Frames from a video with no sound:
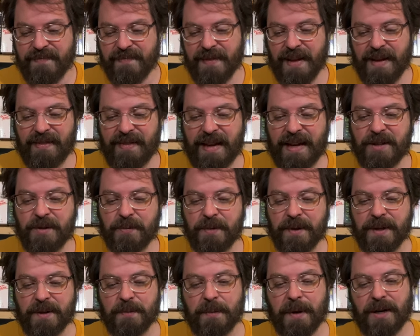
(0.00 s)
That's
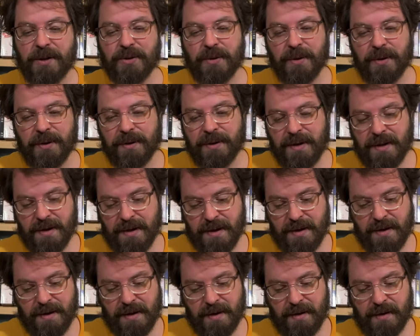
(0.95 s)
pretty special.
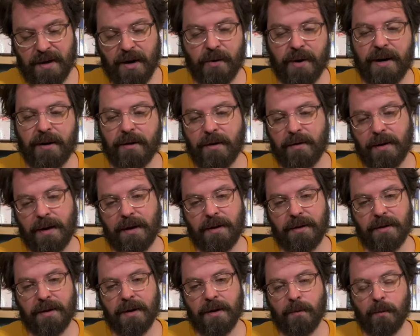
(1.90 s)
Oh, here,
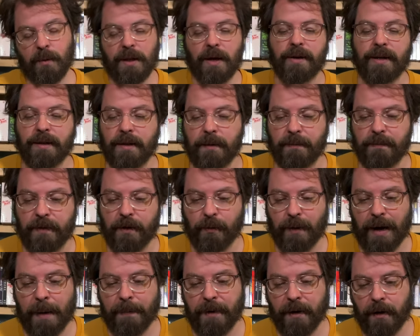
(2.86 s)
I'll, uh, well, I'll get the, the
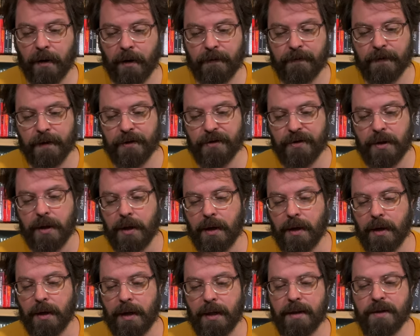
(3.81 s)
wrapping off first.
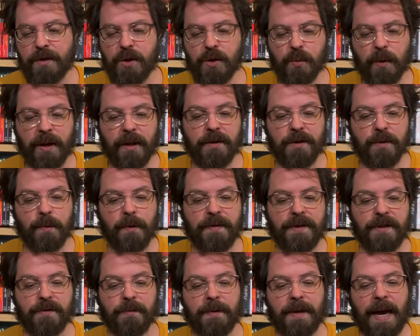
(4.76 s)
This is one of those
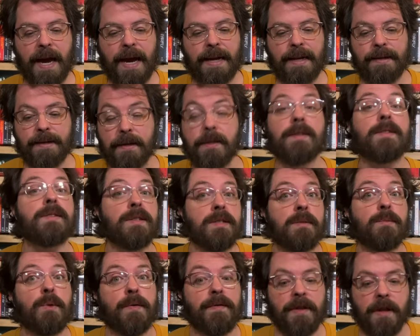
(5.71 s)
movies from the 80s. This is
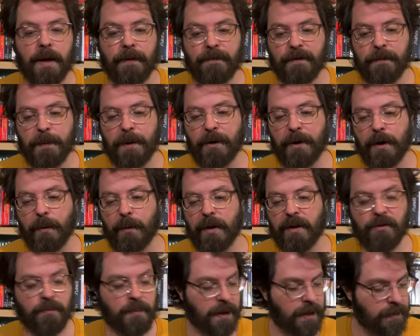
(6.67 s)
the movie that I'm familiar
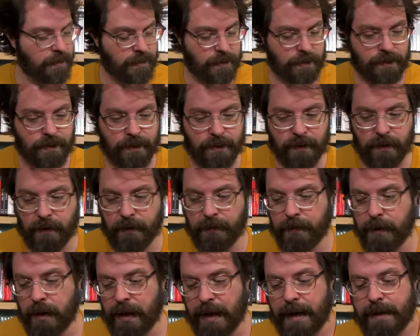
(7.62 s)
with because this is a
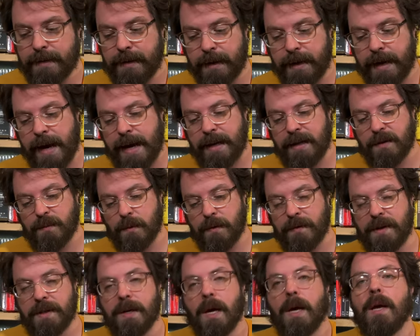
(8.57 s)
classic 80s
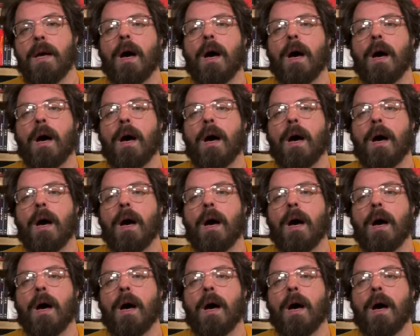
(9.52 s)
movies.